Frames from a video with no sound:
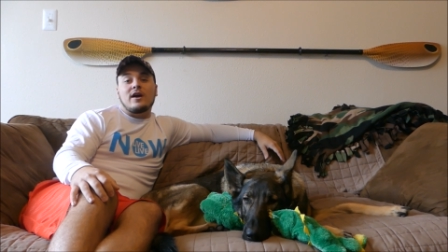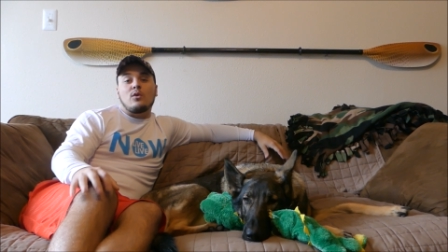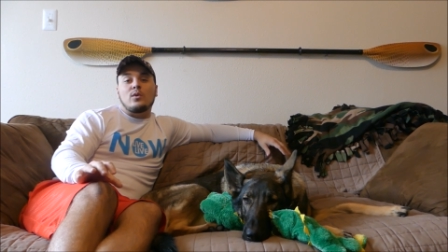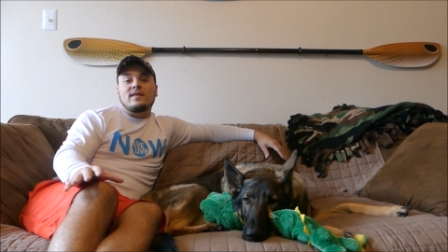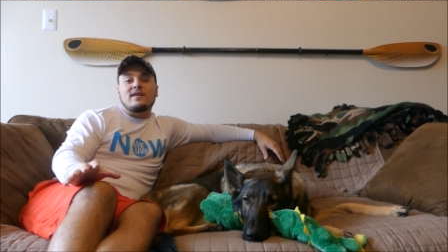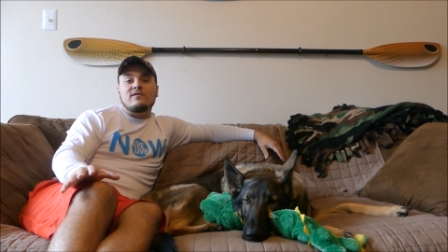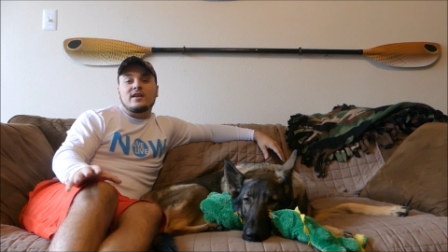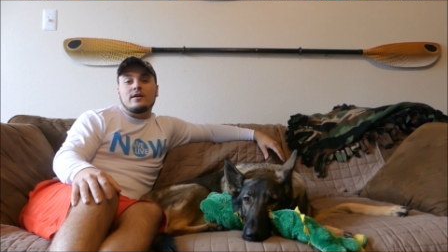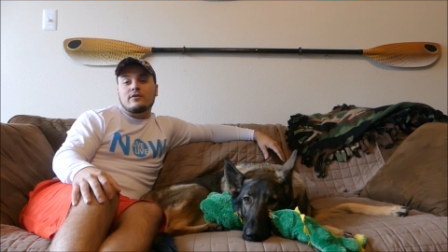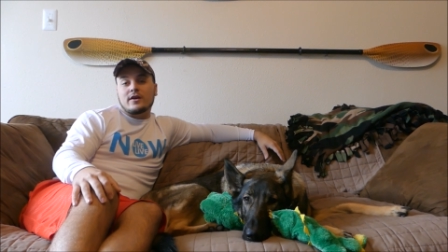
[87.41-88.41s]
out when these
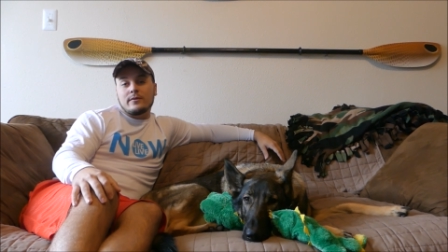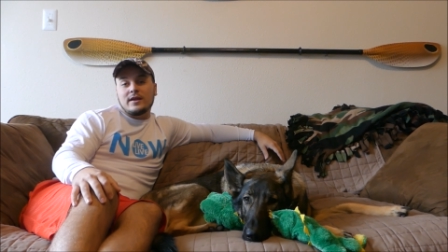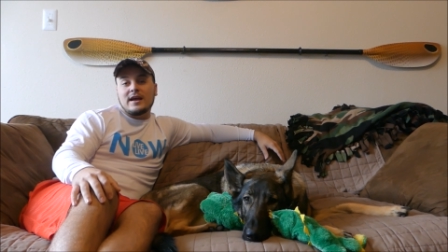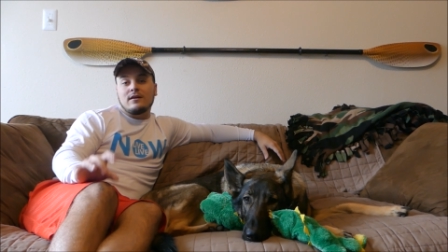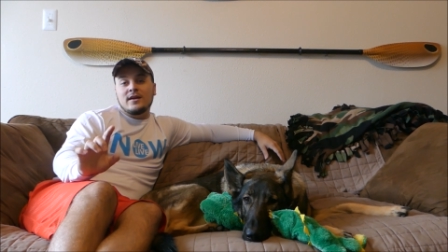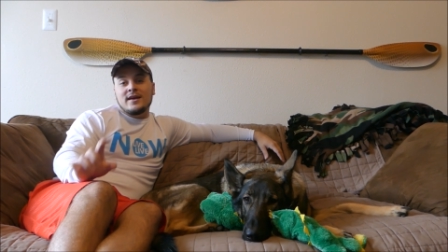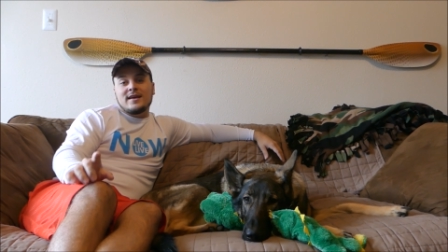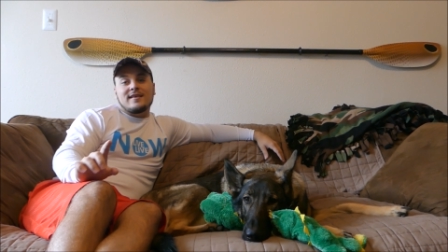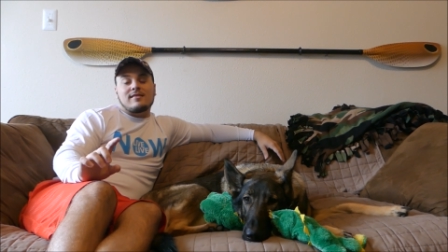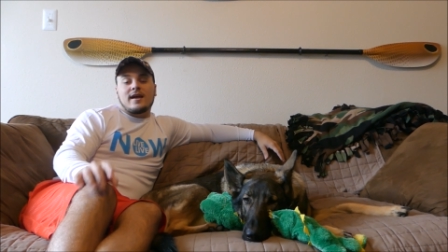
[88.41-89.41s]
videos are coming out
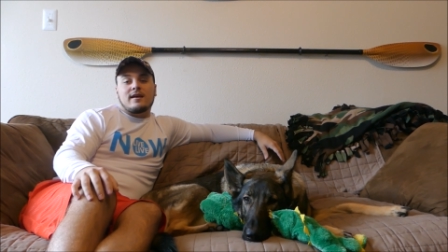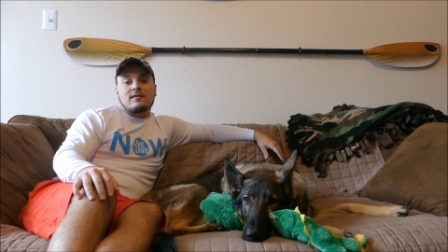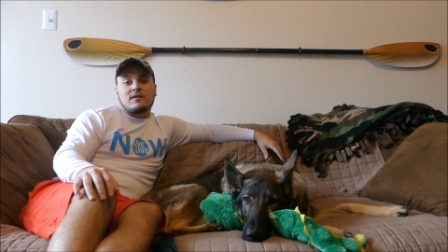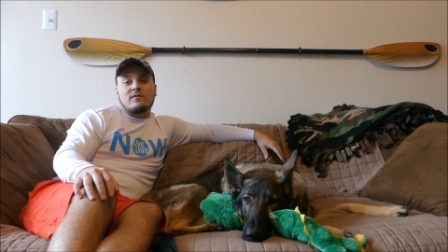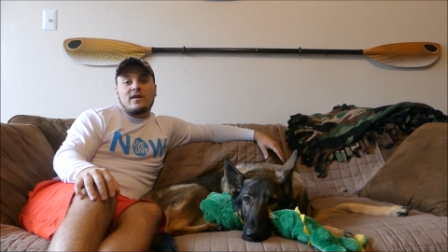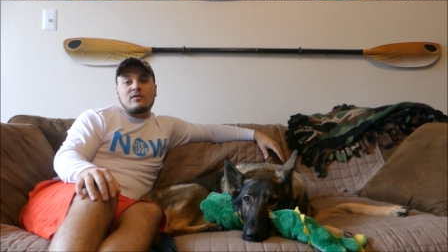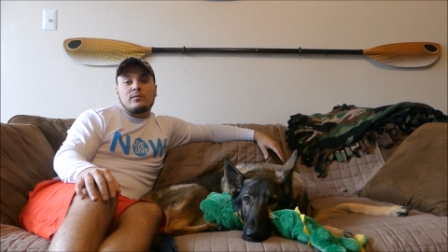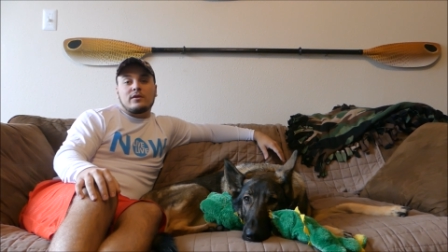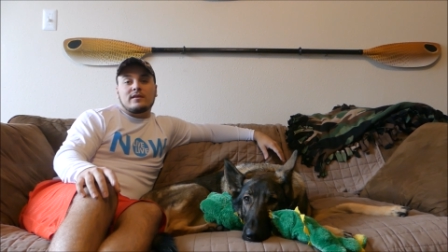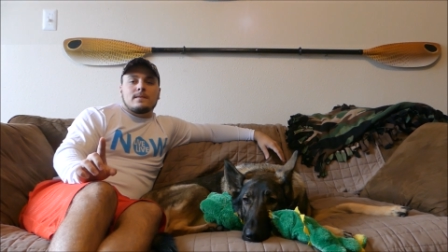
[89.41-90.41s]
is like us on
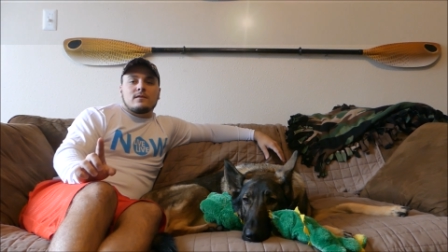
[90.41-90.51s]
Facebook.